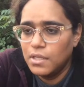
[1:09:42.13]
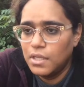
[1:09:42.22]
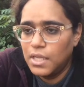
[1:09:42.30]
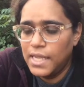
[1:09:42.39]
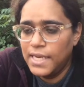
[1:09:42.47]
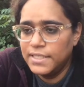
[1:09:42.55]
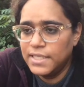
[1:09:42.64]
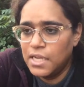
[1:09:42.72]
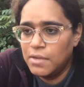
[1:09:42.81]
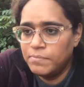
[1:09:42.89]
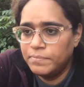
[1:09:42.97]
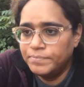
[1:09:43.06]
and
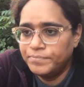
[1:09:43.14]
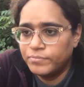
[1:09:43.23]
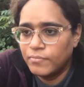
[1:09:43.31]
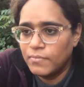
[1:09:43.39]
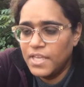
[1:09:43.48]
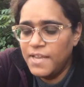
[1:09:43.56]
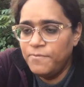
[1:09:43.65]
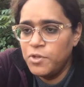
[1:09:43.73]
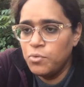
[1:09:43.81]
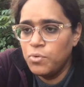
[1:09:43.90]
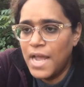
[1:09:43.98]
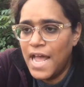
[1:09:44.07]
um, if
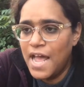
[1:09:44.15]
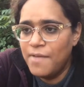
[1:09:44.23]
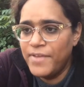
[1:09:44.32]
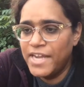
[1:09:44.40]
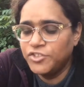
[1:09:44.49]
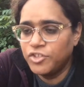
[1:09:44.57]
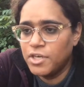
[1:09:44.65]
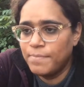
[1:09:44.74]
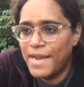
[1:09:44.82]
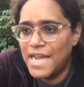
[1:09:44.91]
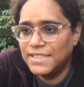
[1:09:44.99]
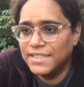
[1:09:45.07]
you have extra
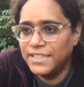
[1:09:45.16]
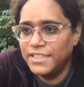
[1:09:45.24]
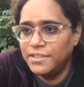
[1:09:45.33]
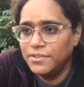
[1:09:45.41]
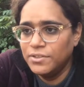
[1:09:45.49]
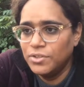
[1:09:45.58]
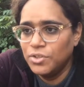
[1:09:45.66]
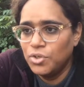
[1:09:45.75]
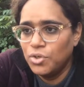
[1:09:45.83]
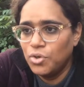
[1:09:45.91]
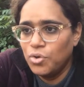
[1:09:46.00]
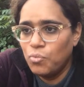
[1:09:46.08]
capacity,
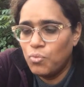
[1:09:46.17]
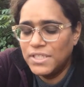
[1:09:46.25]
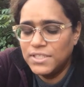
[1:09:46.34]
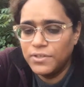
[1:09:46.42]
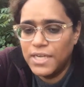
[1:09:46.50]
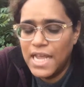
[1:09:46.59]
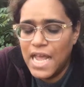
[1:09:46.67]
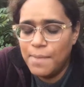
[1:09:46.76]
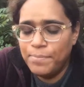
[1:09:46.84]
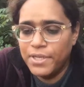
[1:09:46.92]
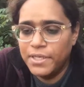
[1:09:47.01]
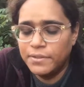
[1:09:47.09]
what's going to
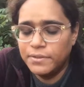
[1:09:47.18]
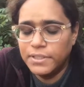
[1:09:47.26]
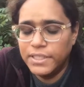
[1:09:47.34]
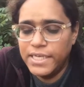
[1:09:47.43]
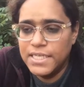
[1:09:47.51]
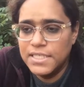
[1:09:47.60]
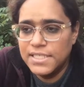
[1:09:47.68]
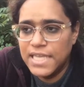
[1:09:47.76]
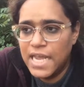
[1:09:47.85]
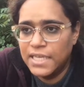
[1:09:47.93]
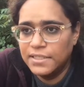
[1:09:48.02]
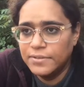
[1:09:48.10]
happen is
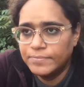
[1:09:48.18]
that